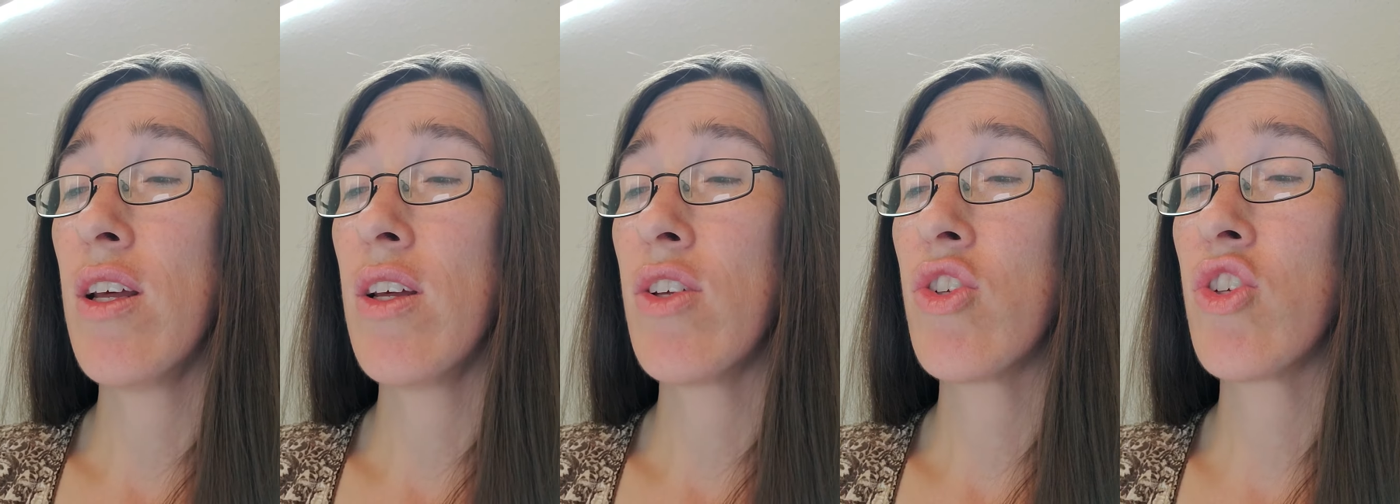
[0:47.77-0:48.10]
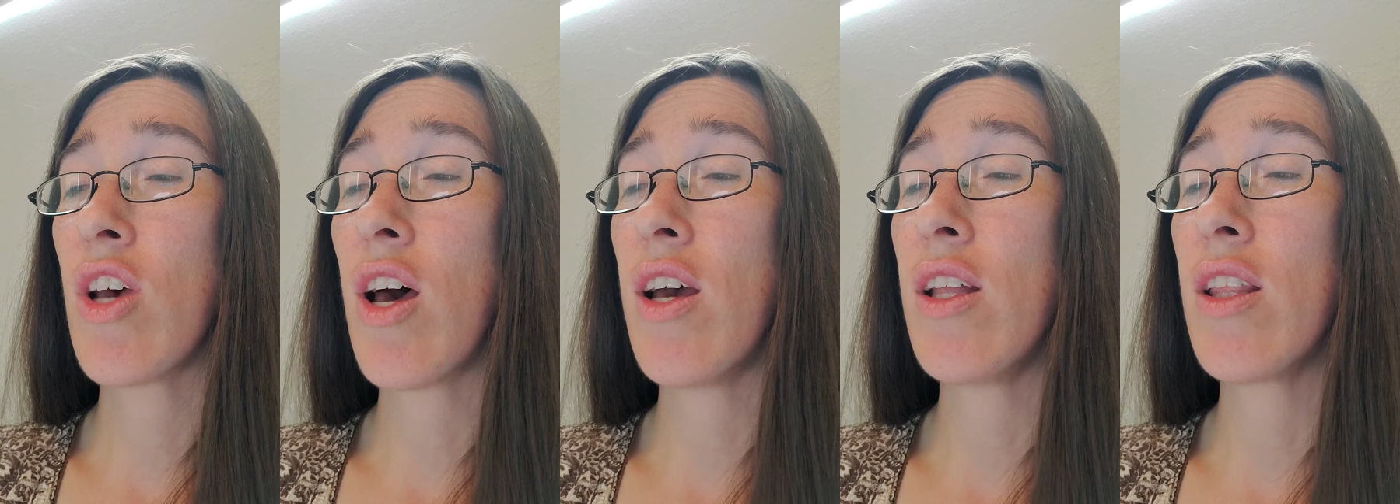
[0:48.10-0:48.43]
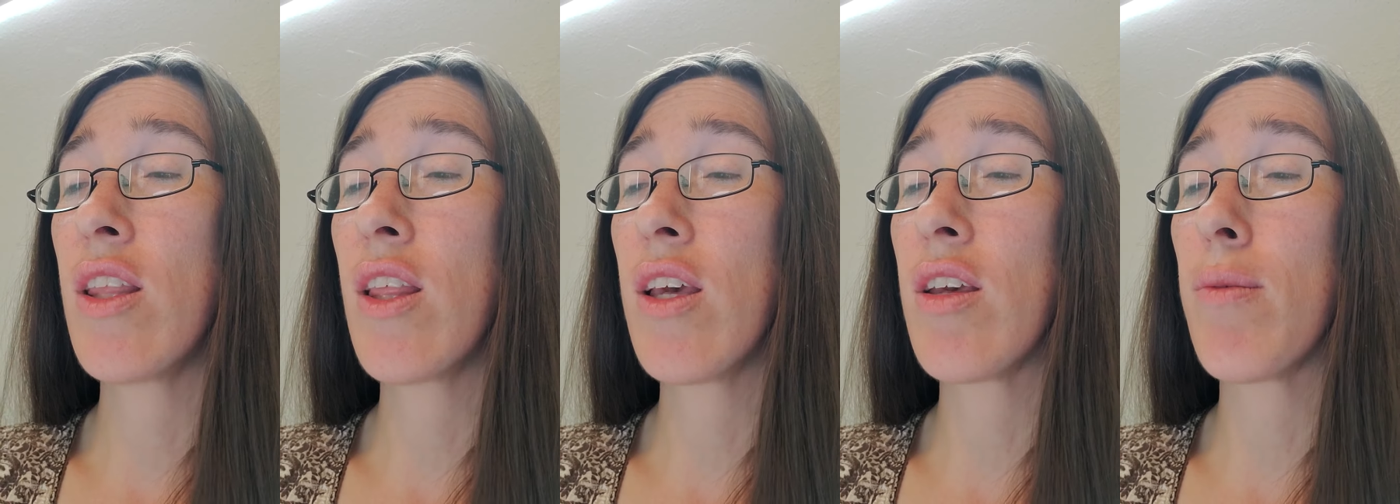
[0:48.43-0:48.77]

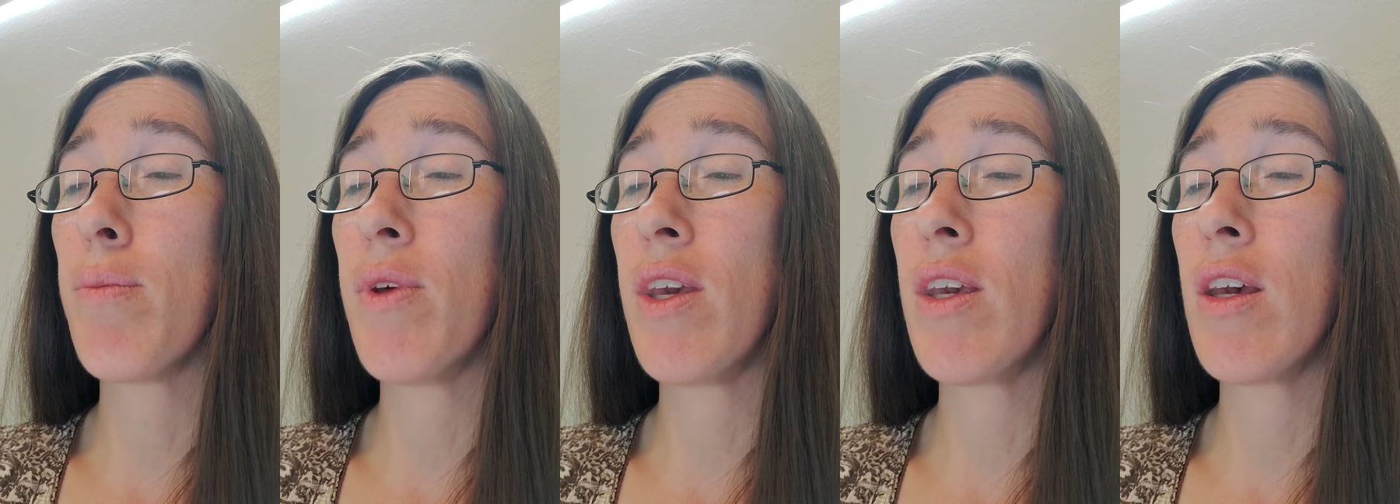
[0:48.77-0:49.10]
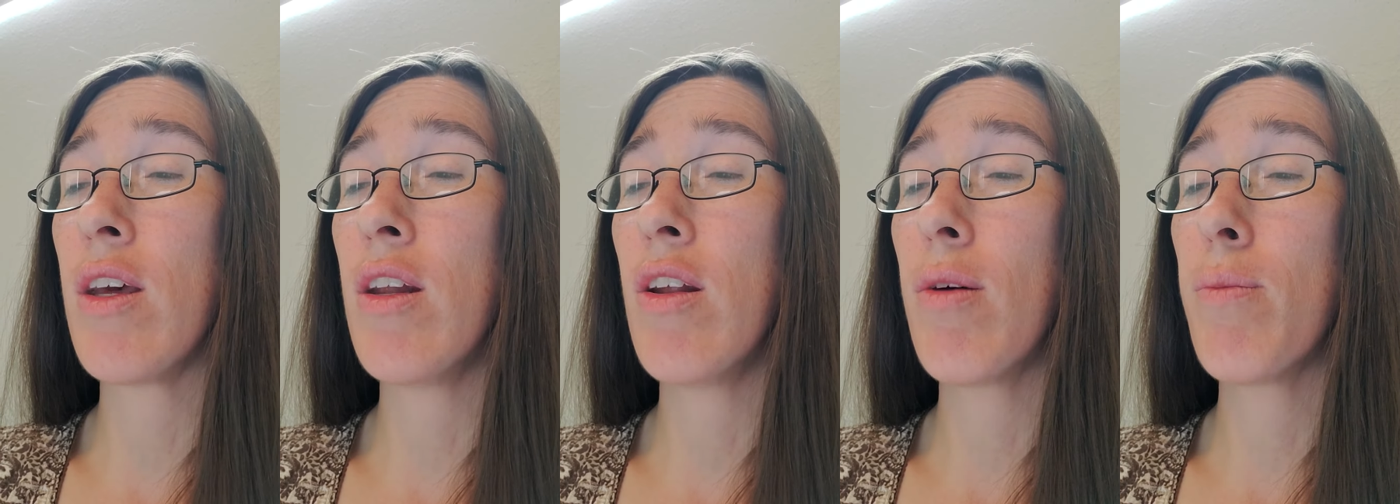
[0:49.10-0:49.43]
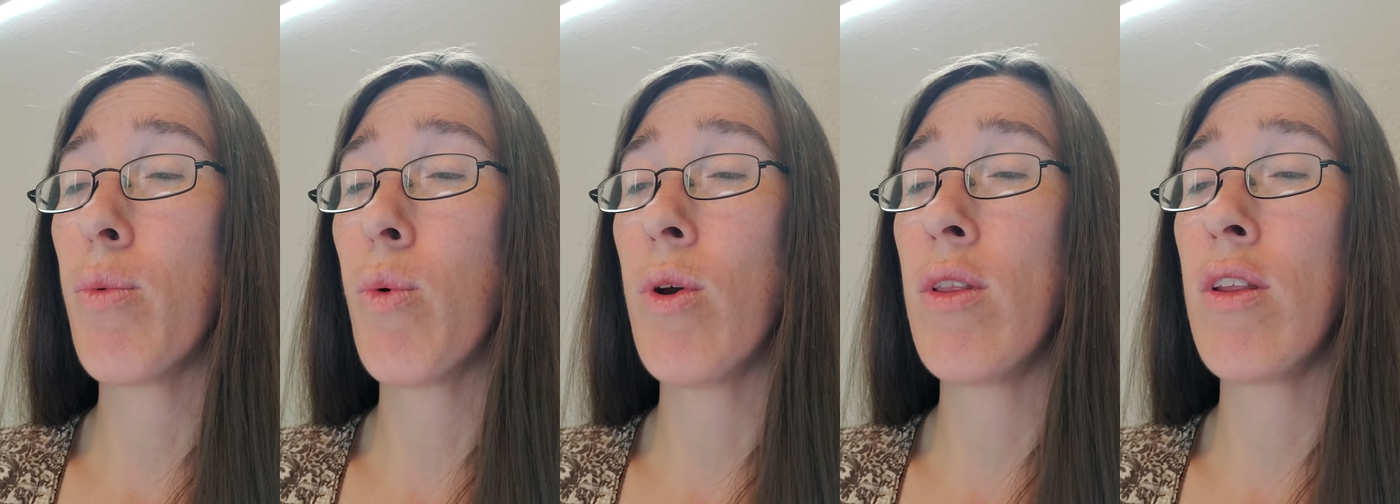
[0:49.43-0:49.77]
shines like a beacon
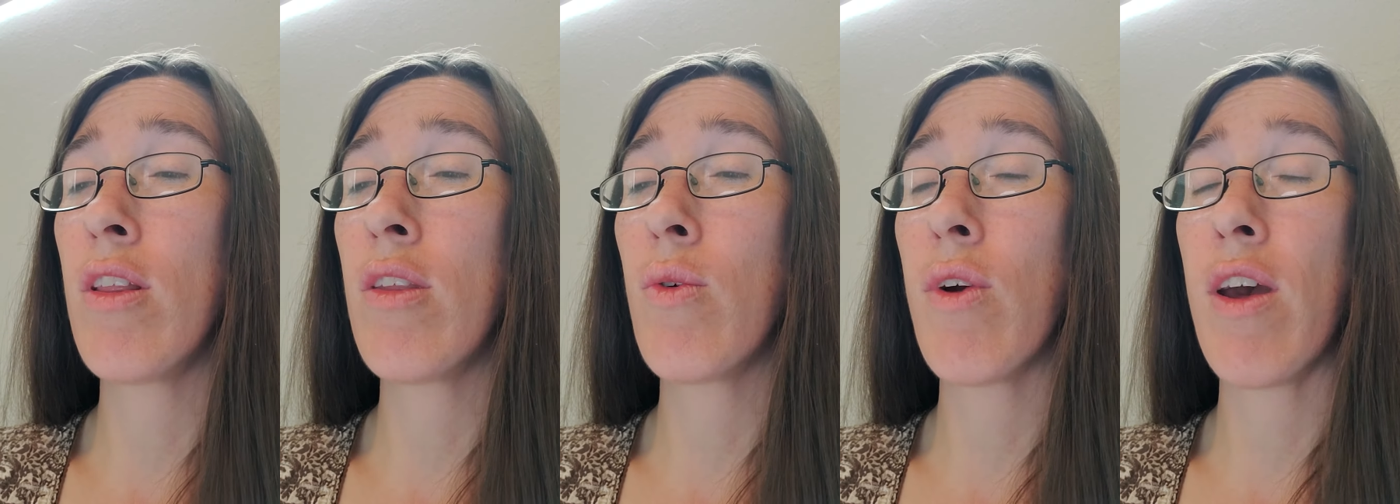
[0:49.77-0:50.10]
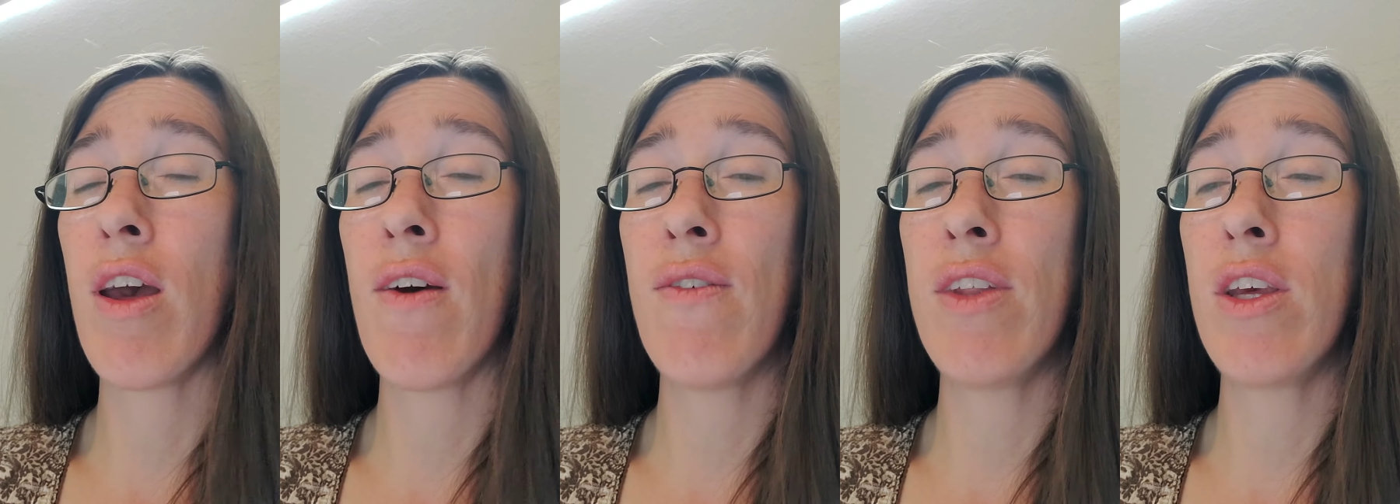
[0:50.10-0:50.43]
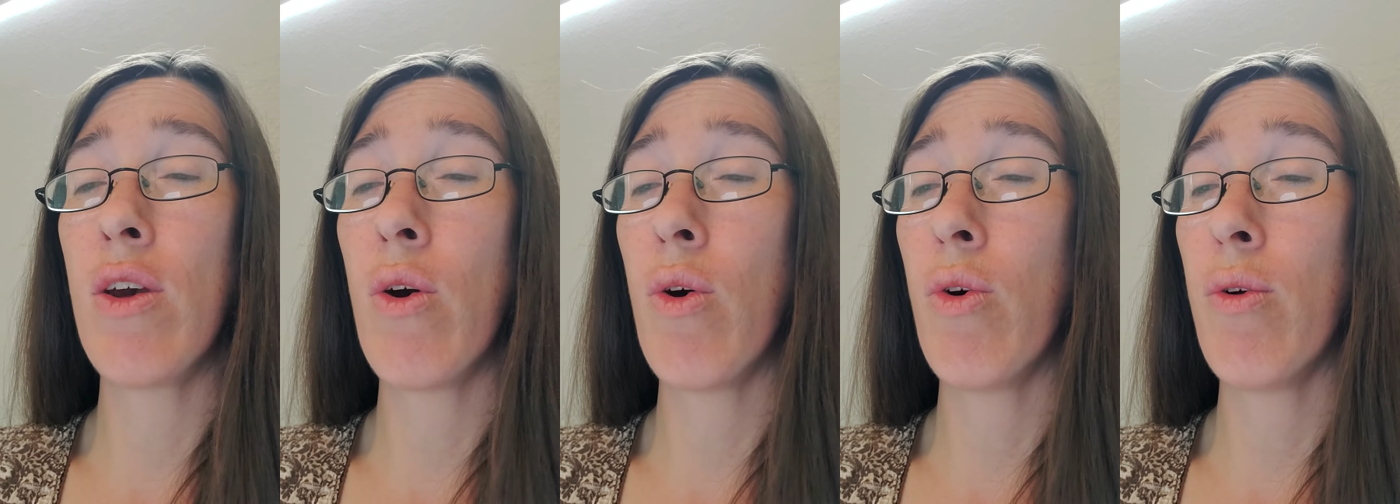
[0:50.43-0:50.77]
pointing to our heavenly
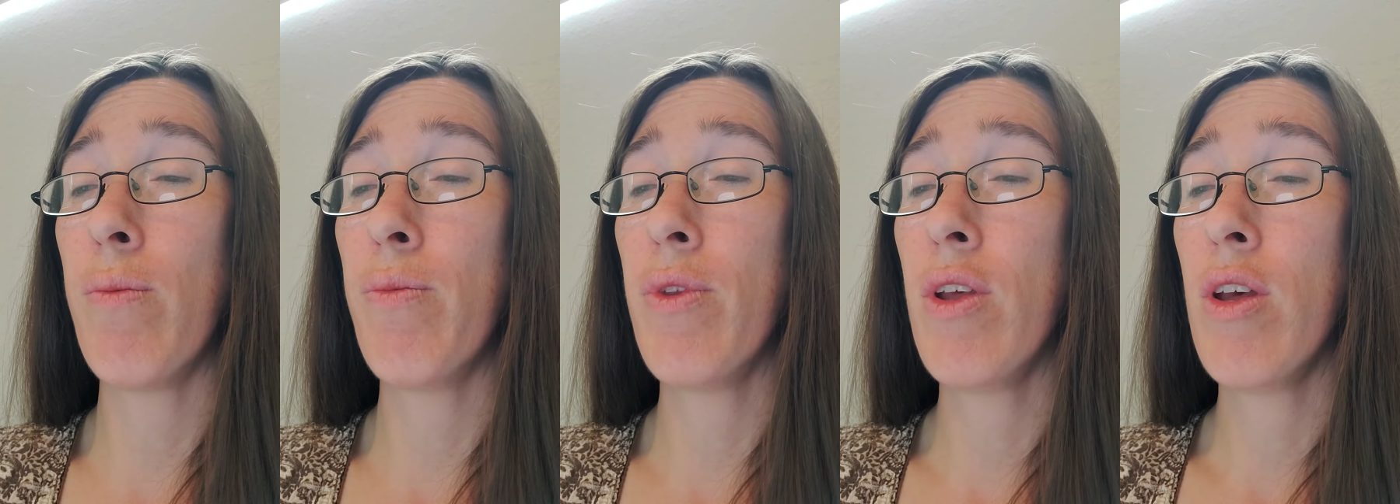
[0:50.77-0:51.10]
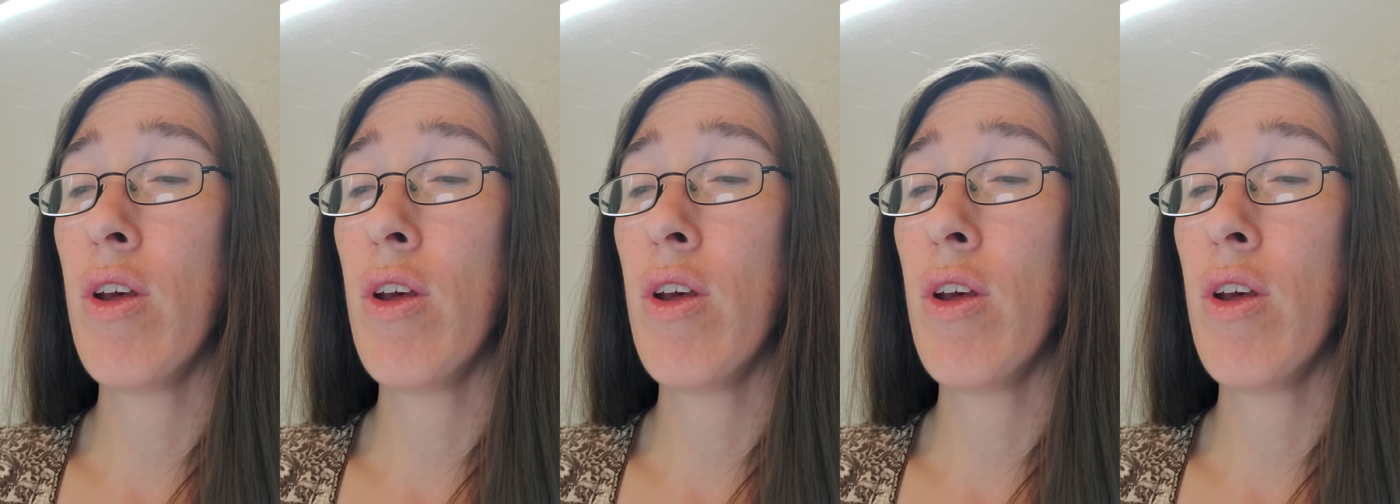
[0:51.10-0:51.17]
home